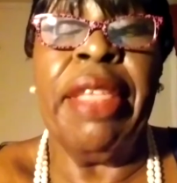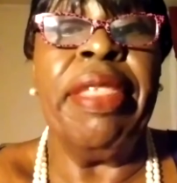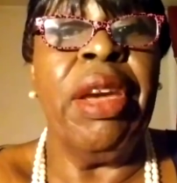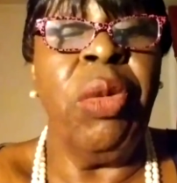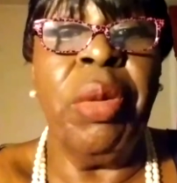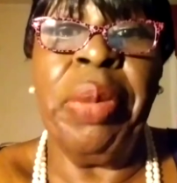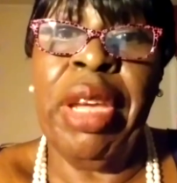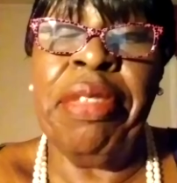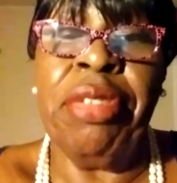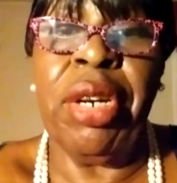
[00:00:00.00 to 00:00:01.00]
They will
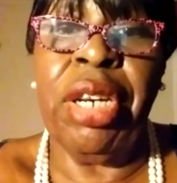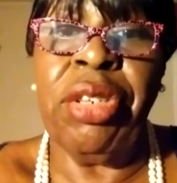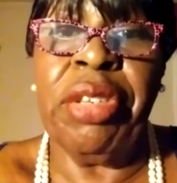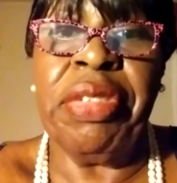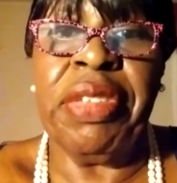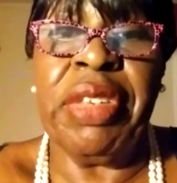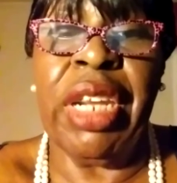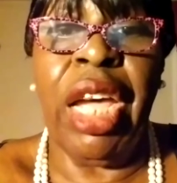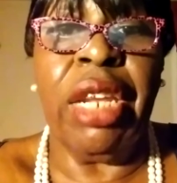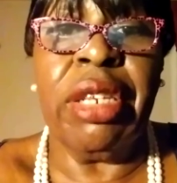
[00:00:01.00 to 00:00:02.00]
pay
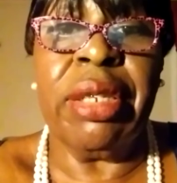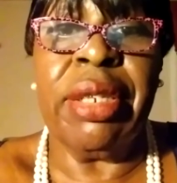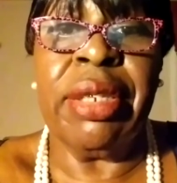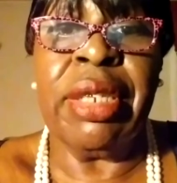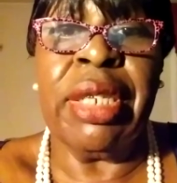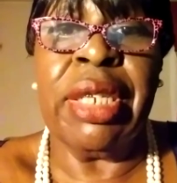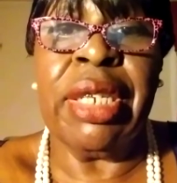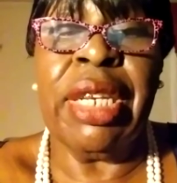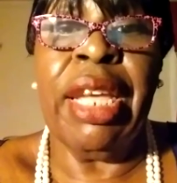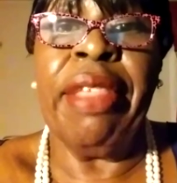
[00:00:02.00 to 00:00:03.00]
$450.
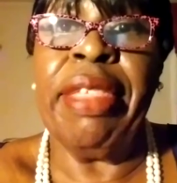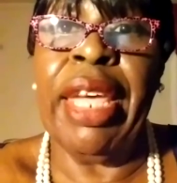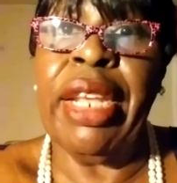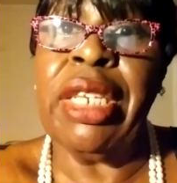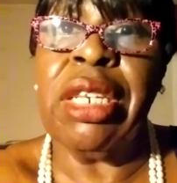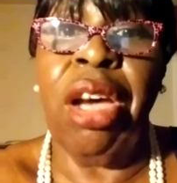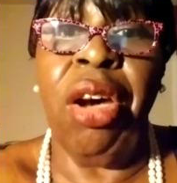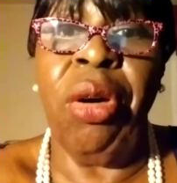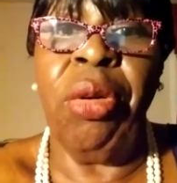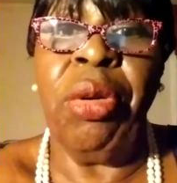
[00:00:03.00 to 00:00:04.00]
That is
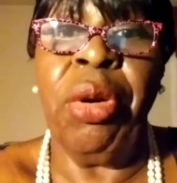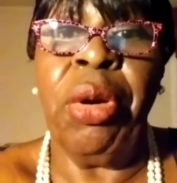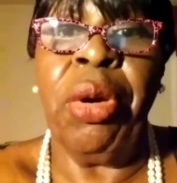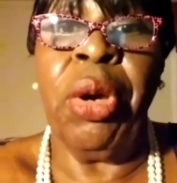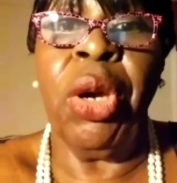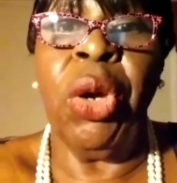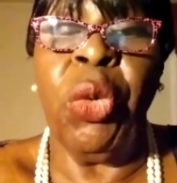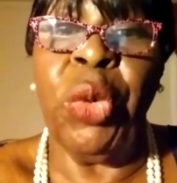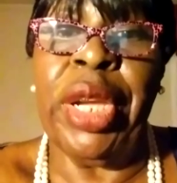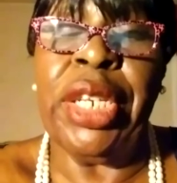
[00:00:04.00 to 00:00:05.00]
called
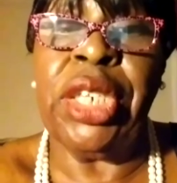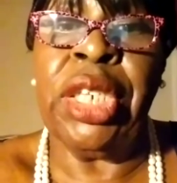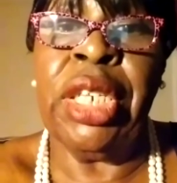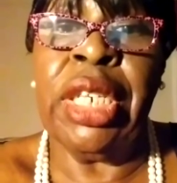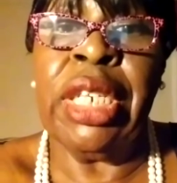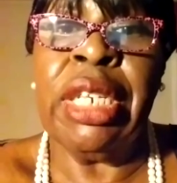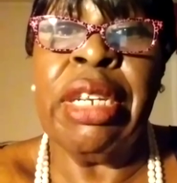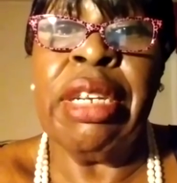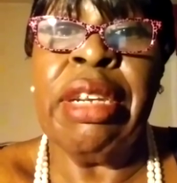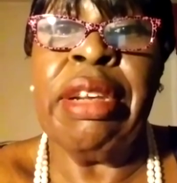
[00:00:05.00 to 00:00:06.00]
rent
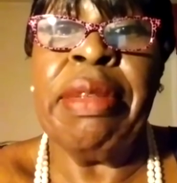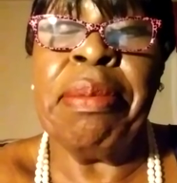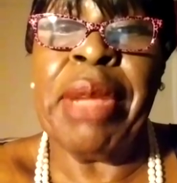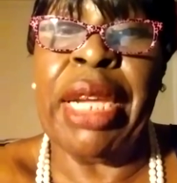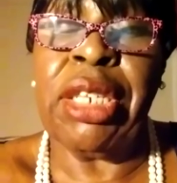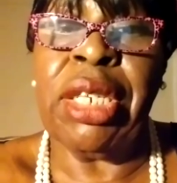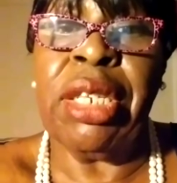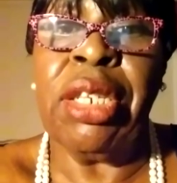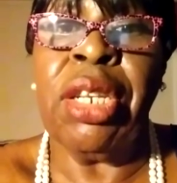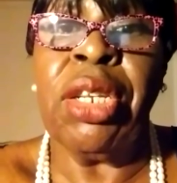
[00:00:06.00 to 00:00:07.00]
matching
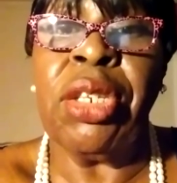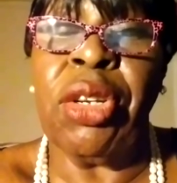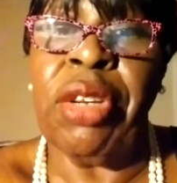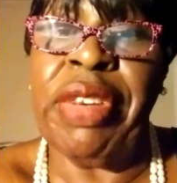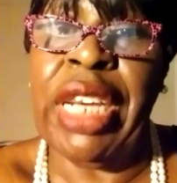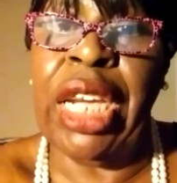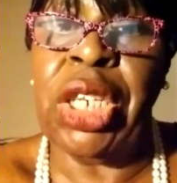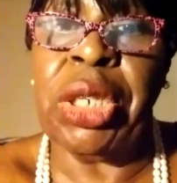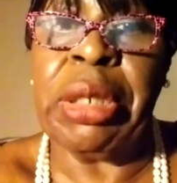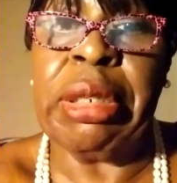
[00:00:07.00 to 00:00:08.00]
certification.